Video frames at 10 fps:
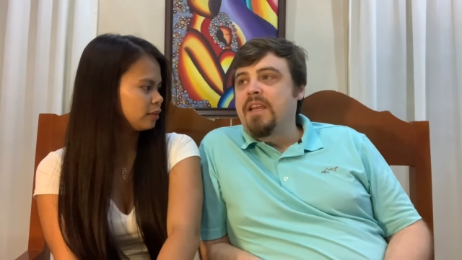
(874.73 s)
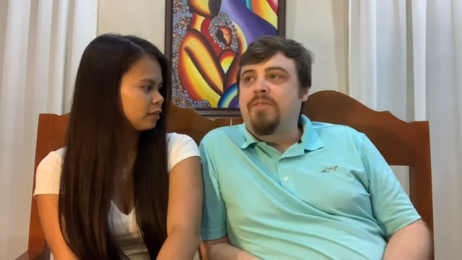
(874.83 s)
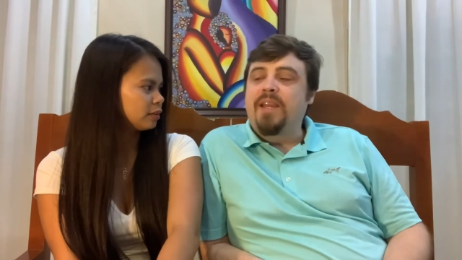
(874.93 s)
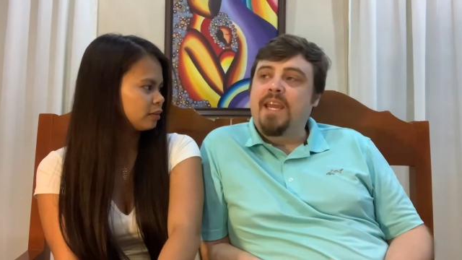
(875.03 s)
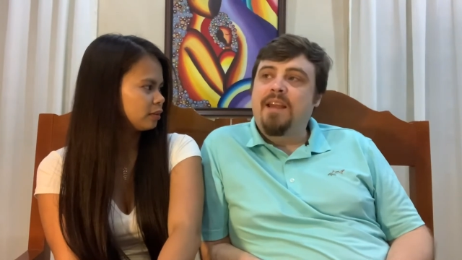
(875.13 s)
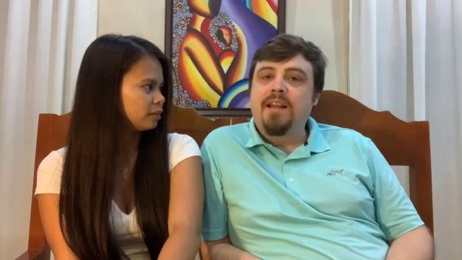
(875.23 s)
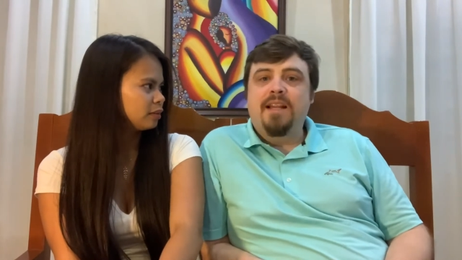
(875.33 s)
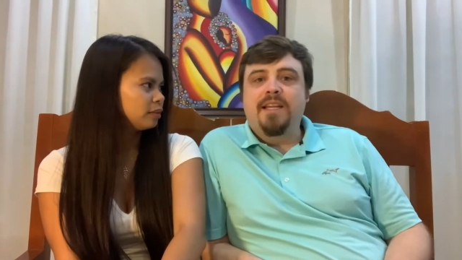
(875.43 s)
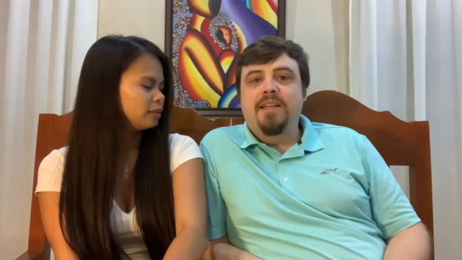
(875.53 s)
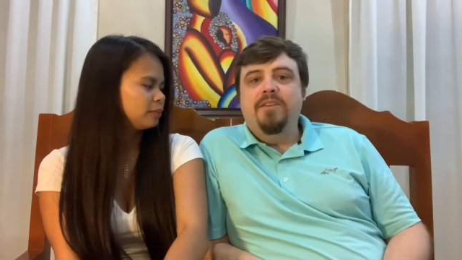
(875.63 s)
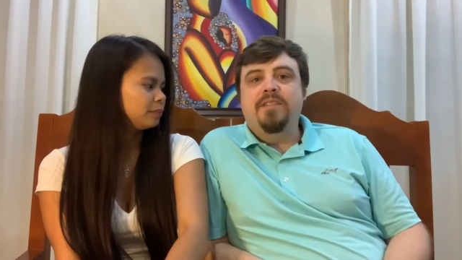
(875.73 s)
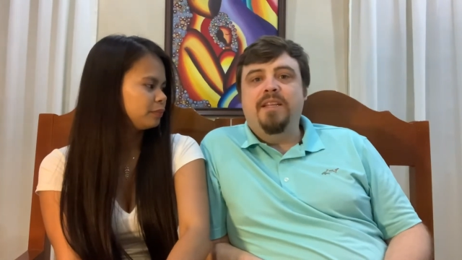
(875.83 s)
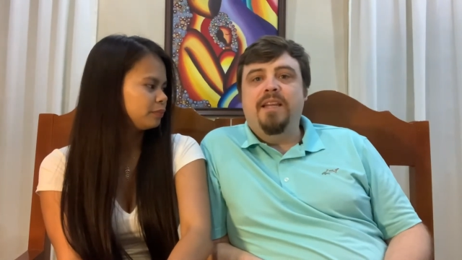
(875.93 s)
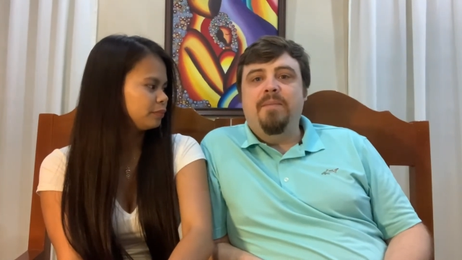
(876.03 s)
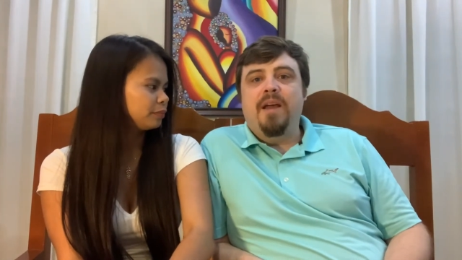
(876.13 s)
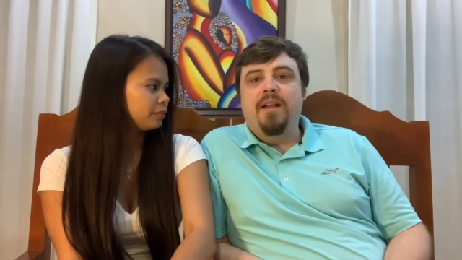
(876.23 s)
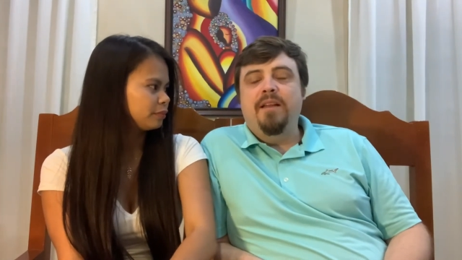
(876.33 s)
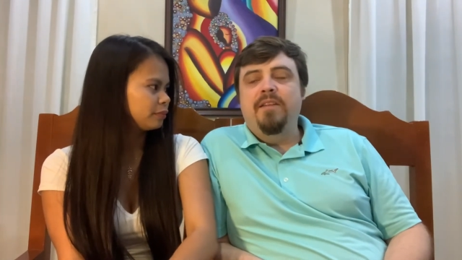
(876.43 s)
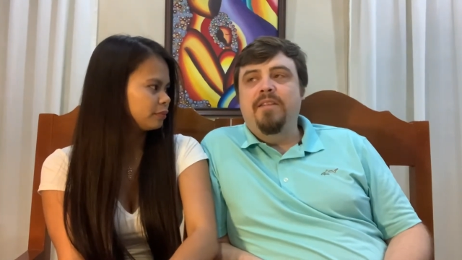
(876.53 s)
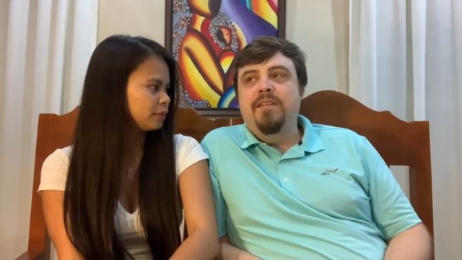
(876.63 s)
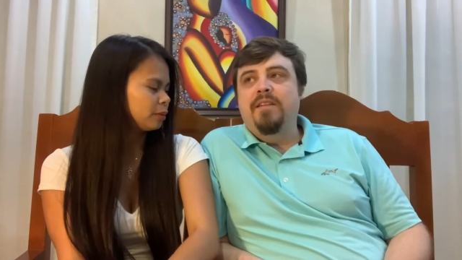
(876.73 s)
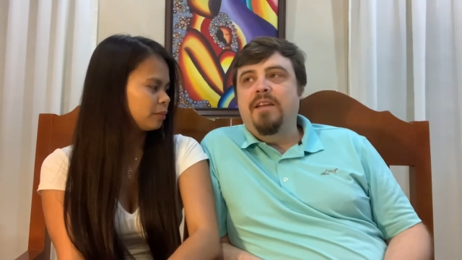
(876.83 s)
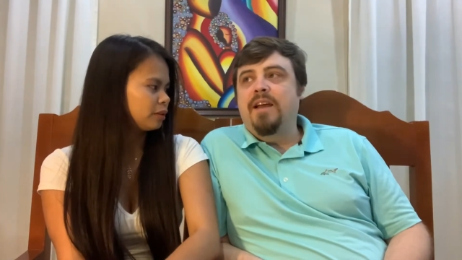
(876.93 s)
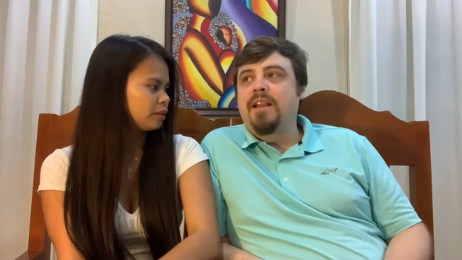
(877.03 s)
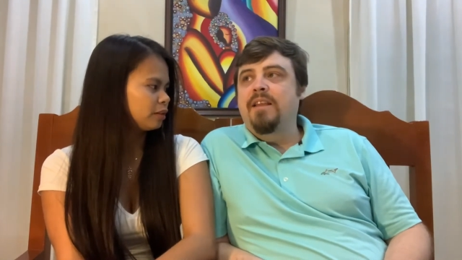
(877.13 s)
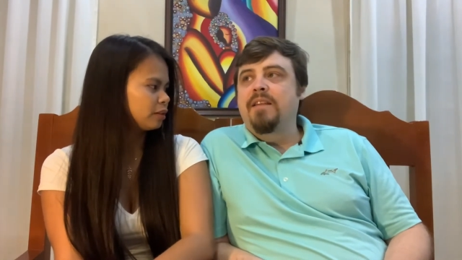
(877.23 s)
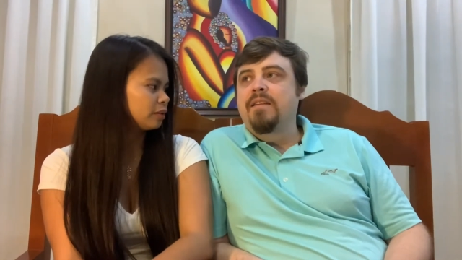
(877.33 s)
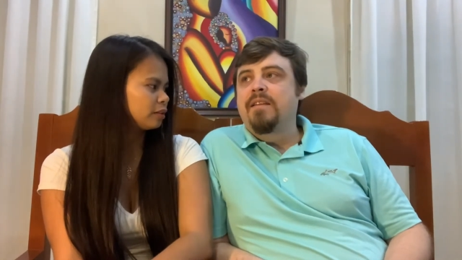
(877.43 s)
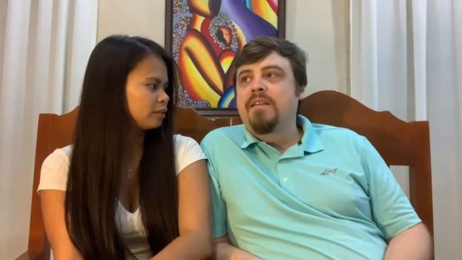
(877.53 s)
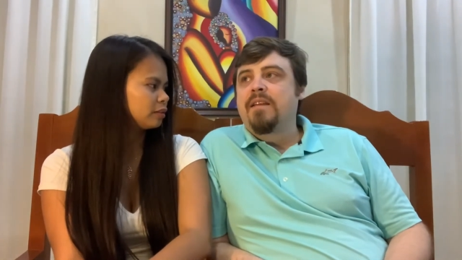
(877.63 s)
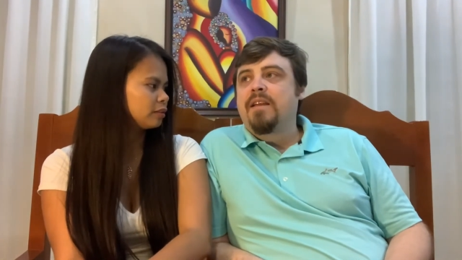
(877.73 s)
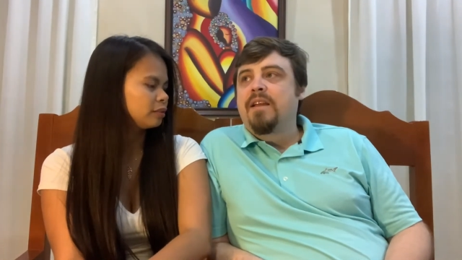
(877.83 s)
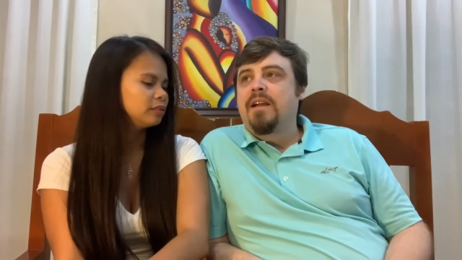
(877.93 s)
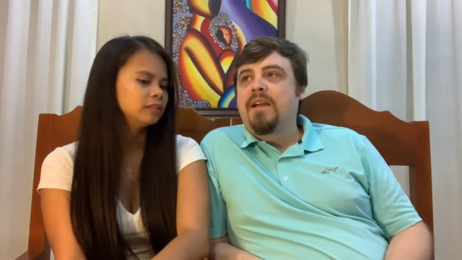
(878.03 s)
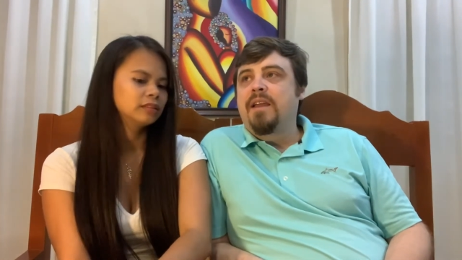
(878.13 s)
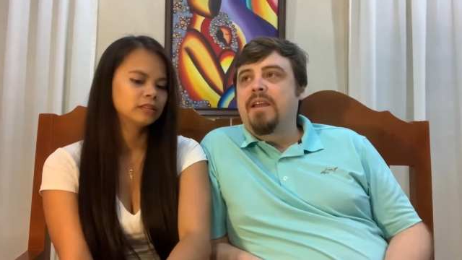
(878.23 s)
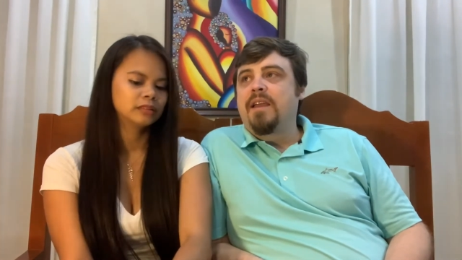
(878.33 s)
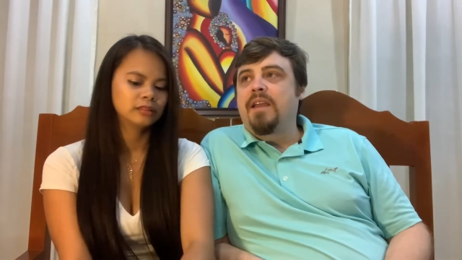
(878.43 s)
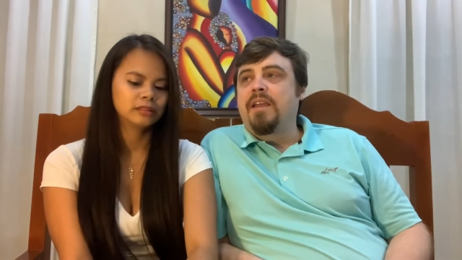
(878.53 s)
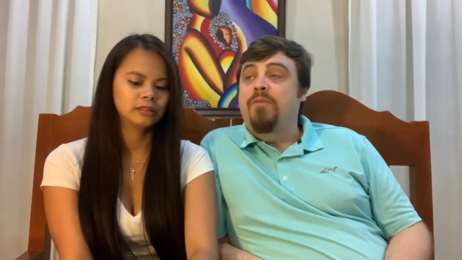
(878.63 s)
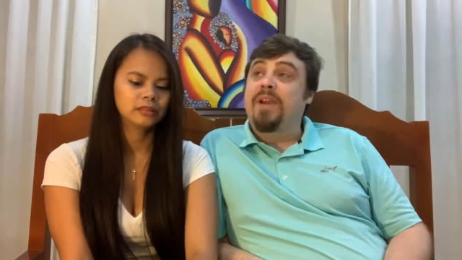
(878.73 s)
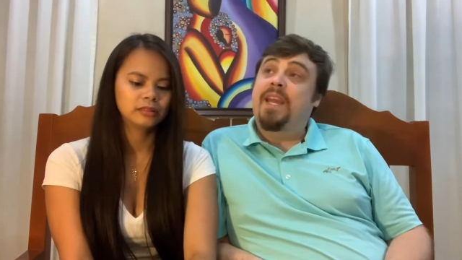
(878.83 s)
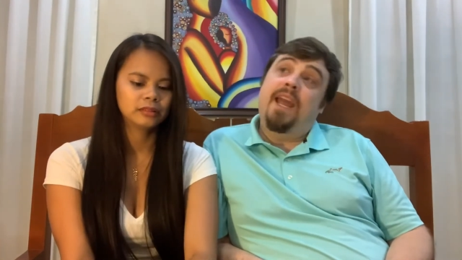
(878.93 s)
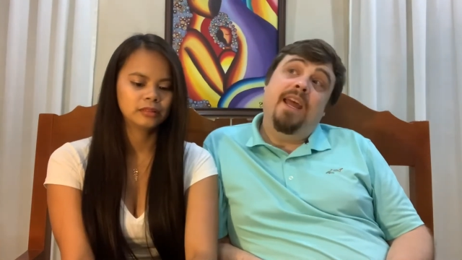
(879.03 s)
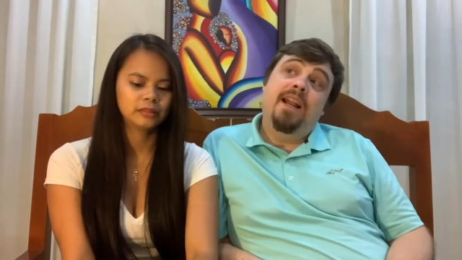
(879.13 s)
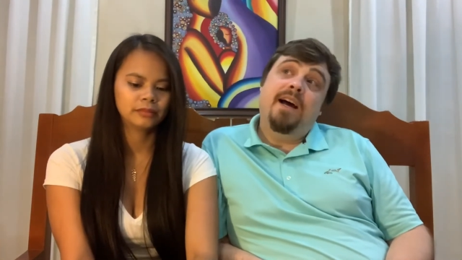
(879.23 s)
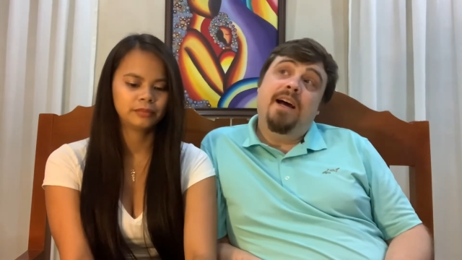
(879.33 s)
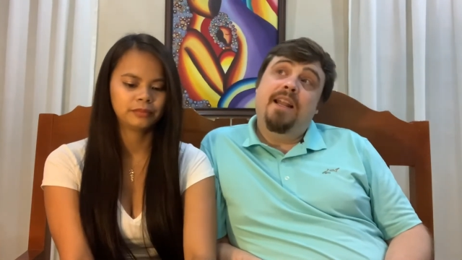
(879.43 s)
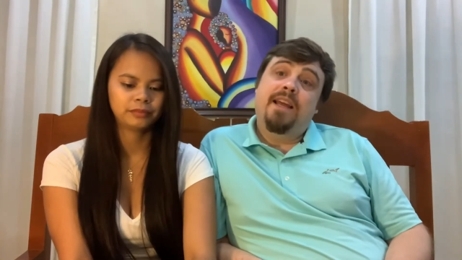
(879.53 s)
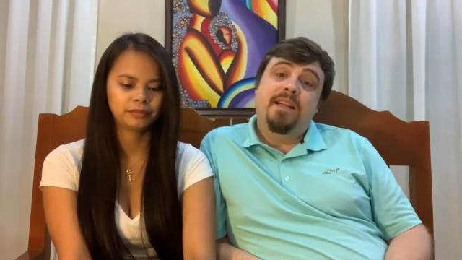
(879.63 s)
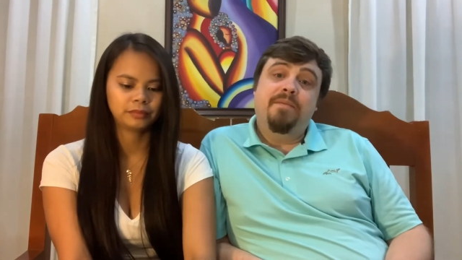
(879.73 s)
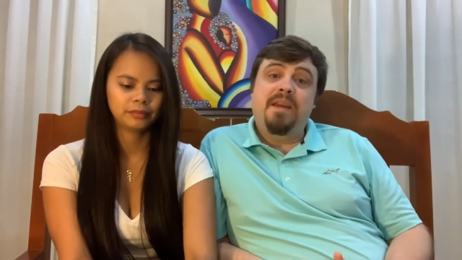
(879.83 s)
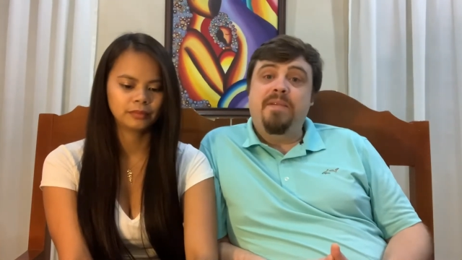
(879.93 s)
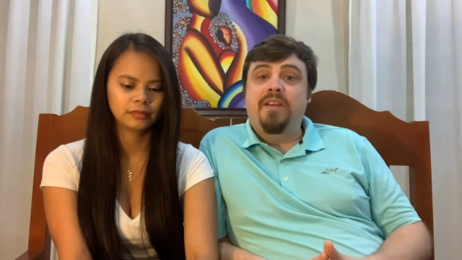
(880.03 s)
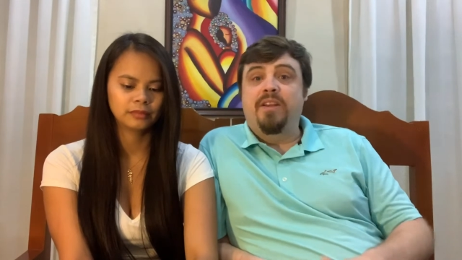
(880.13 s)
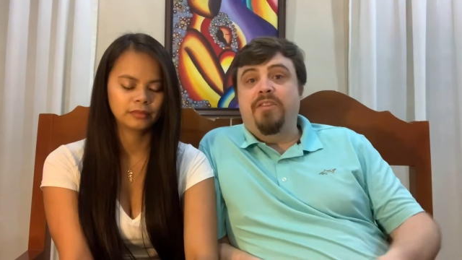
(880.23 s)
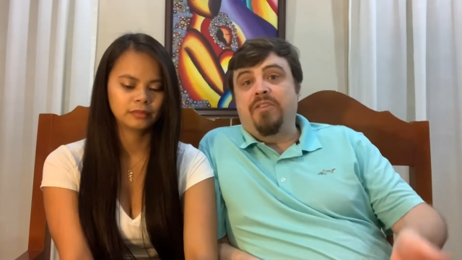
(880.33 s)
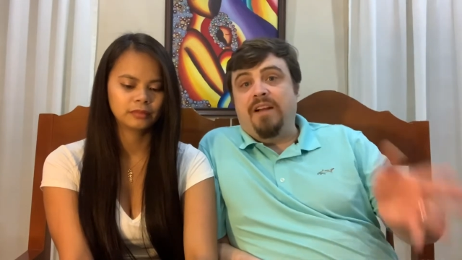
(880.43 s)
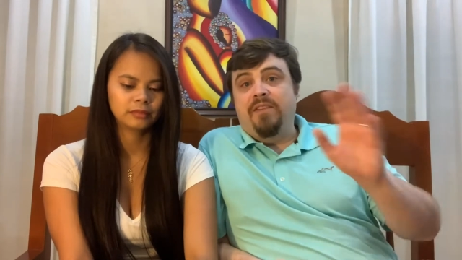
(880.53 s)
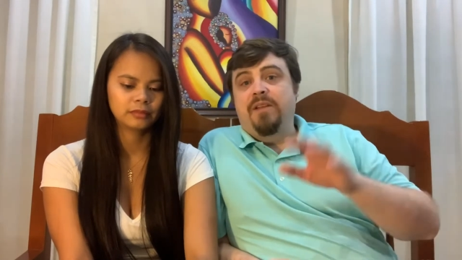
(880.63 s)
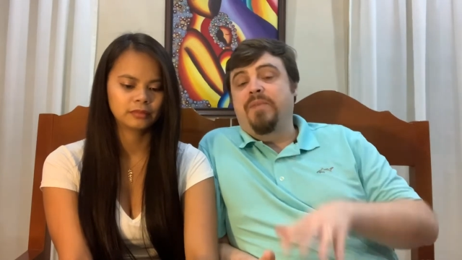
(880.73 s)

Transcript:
Speaker 1: If we can, I'd like to go see Guimaras Island. If we can, I'd like to maybe travel up the